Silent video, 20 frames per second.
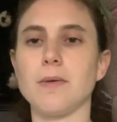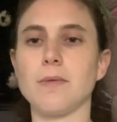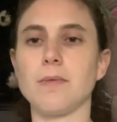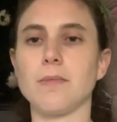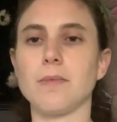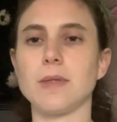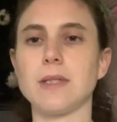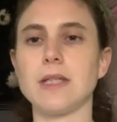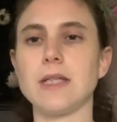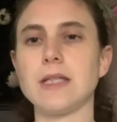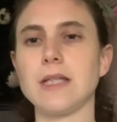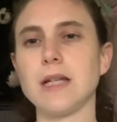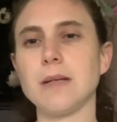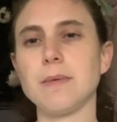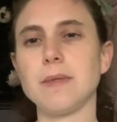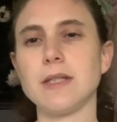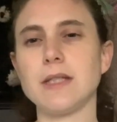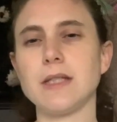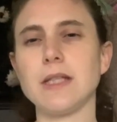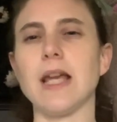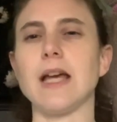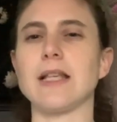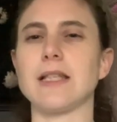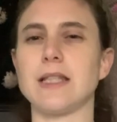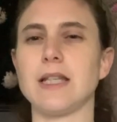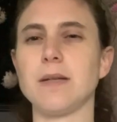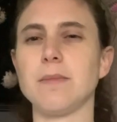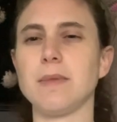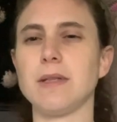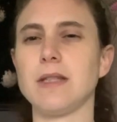cinnamon? Yeah,
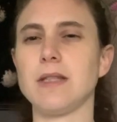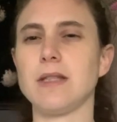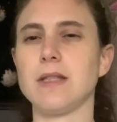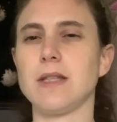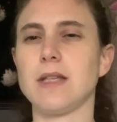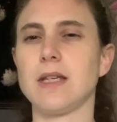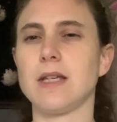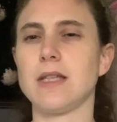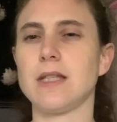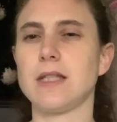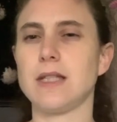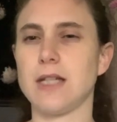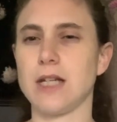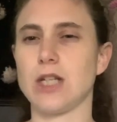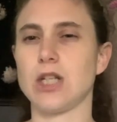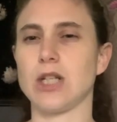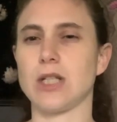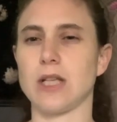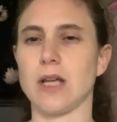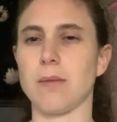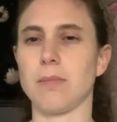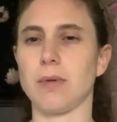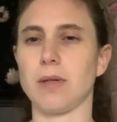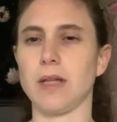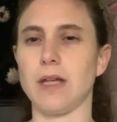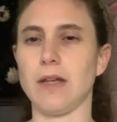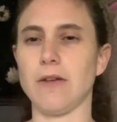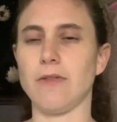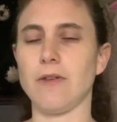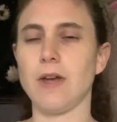cinnamon stitches, I
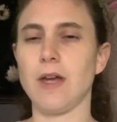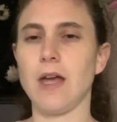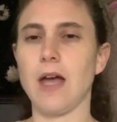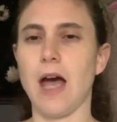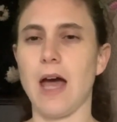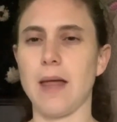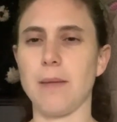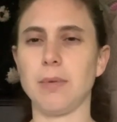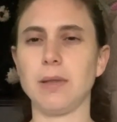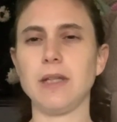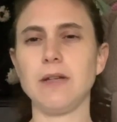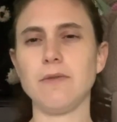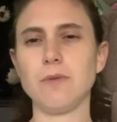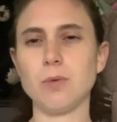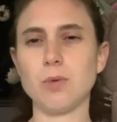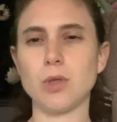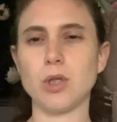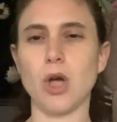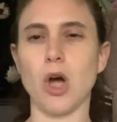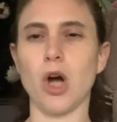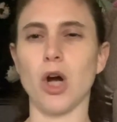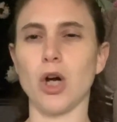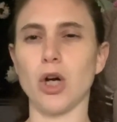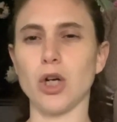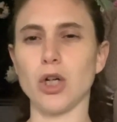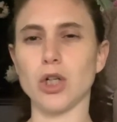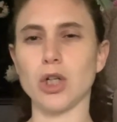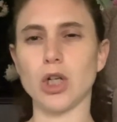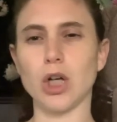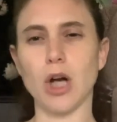believe. I believe it was
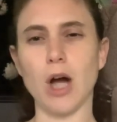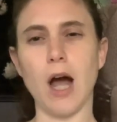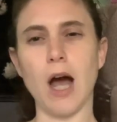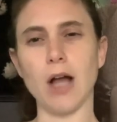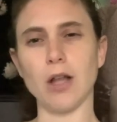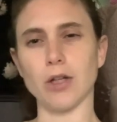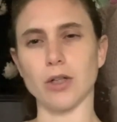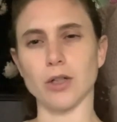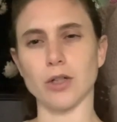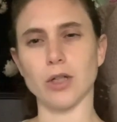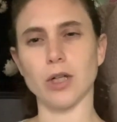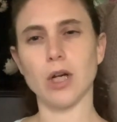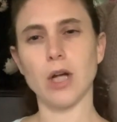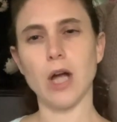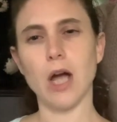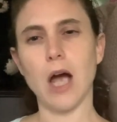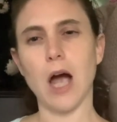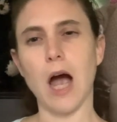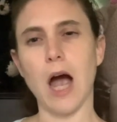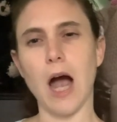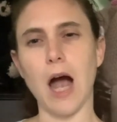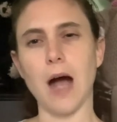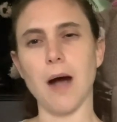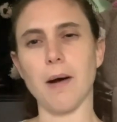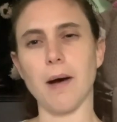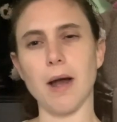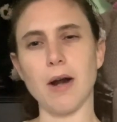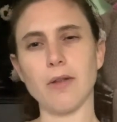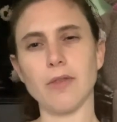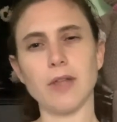her color.
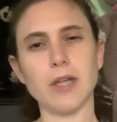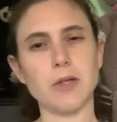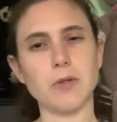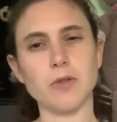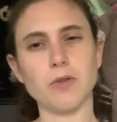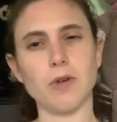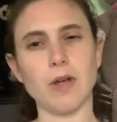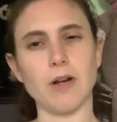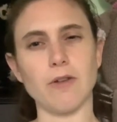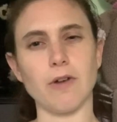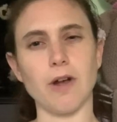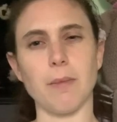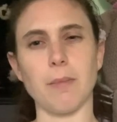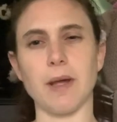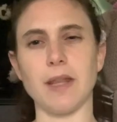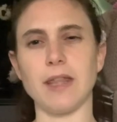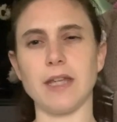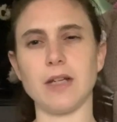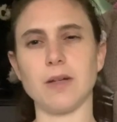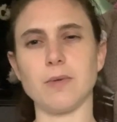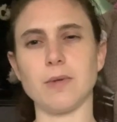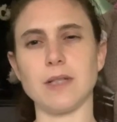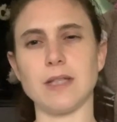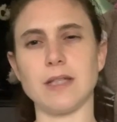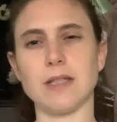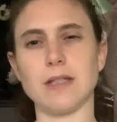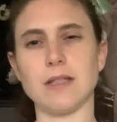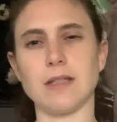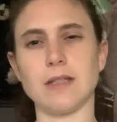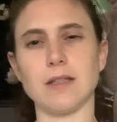I don't think it was Creative Grandma. I think it
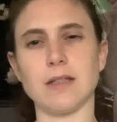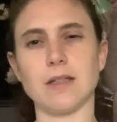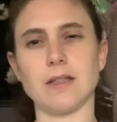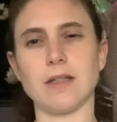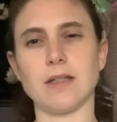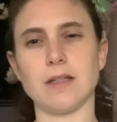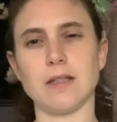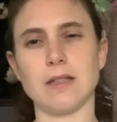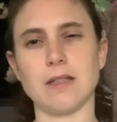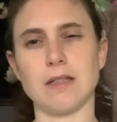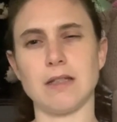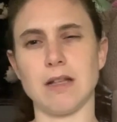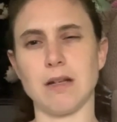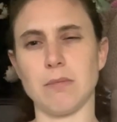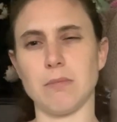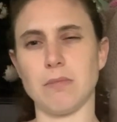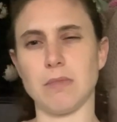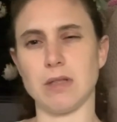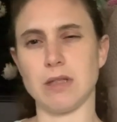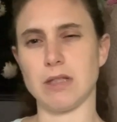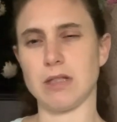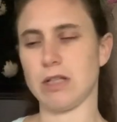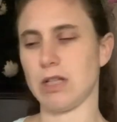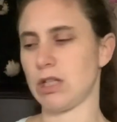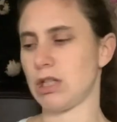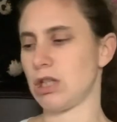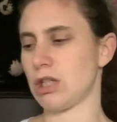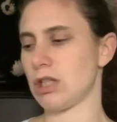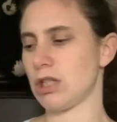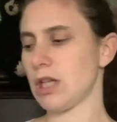was cinnamon
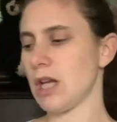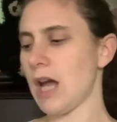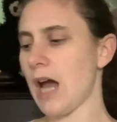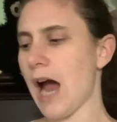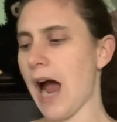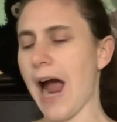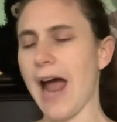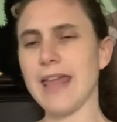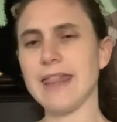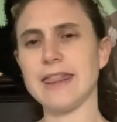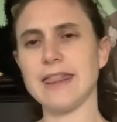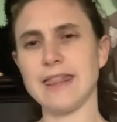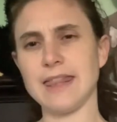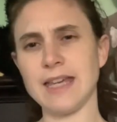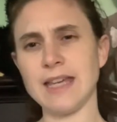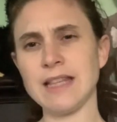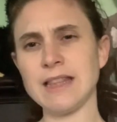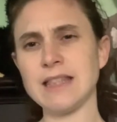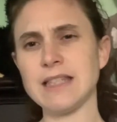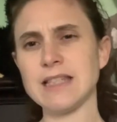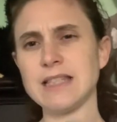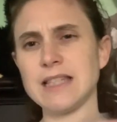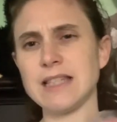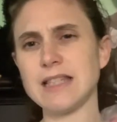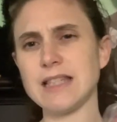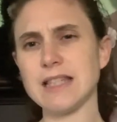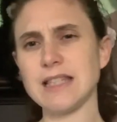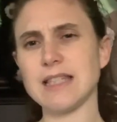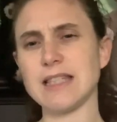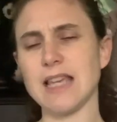stitches. I think this is
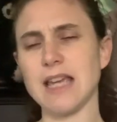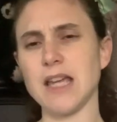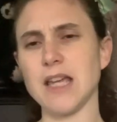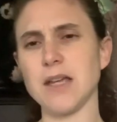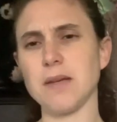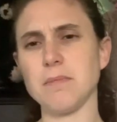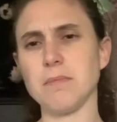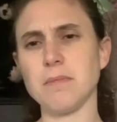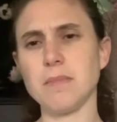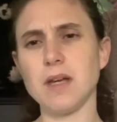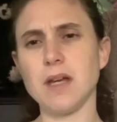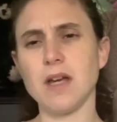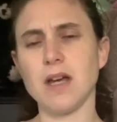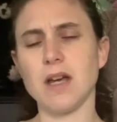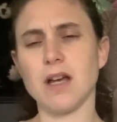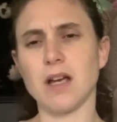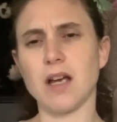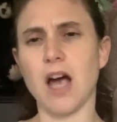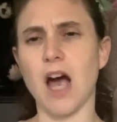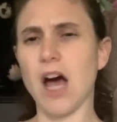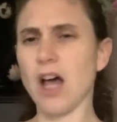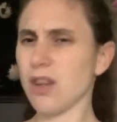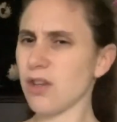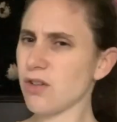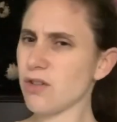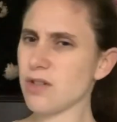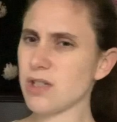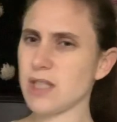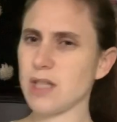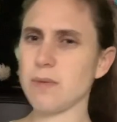the same
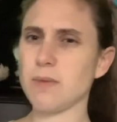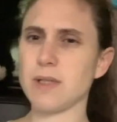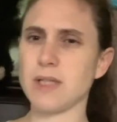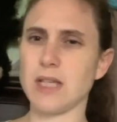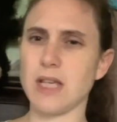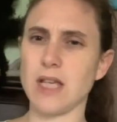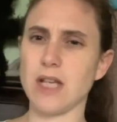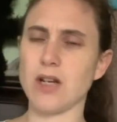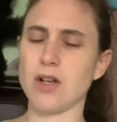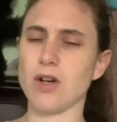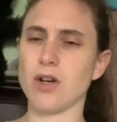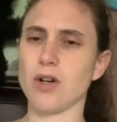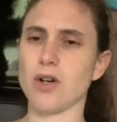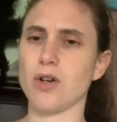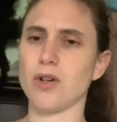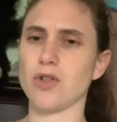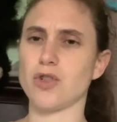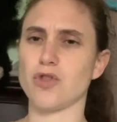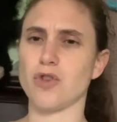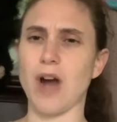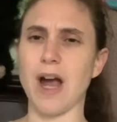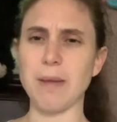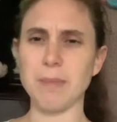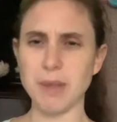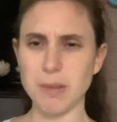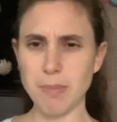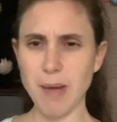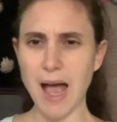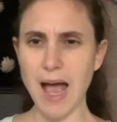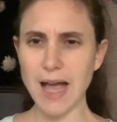colors that was in her Try
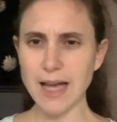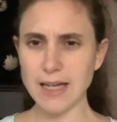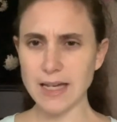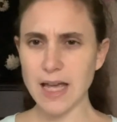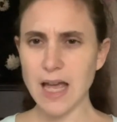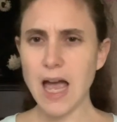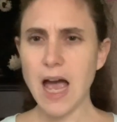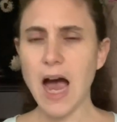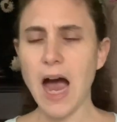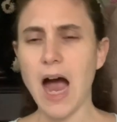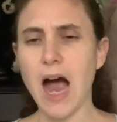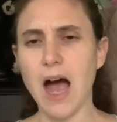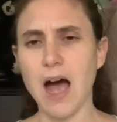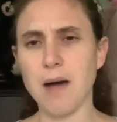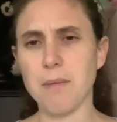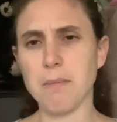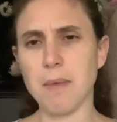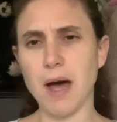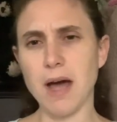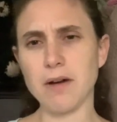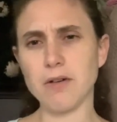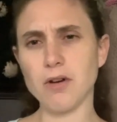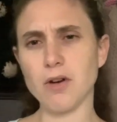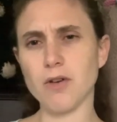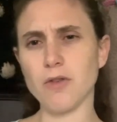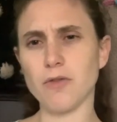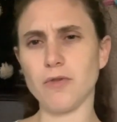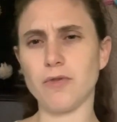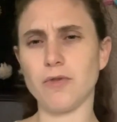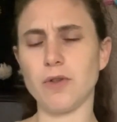Me pack. I don't
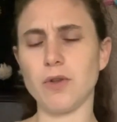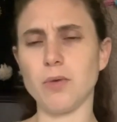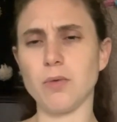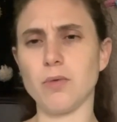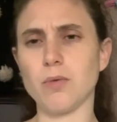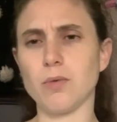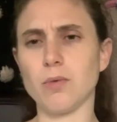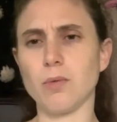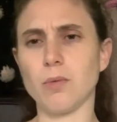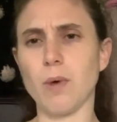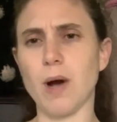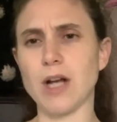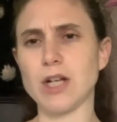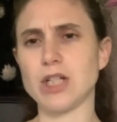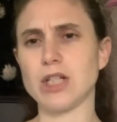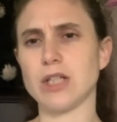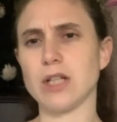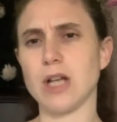know if you watched,